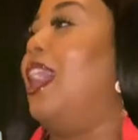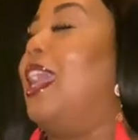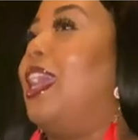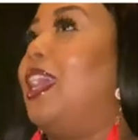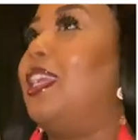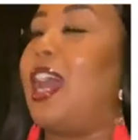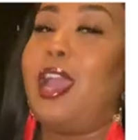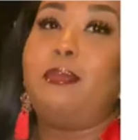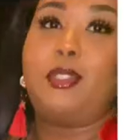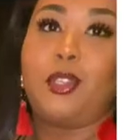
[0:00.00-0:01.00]
and I
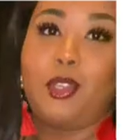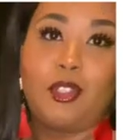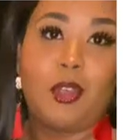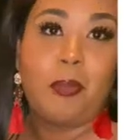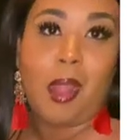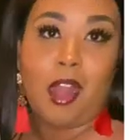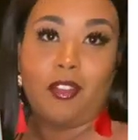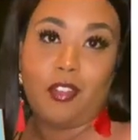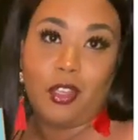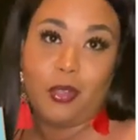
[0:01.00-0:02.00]
am so, so proud of
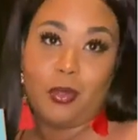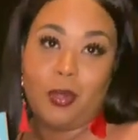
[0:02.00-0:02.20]
you.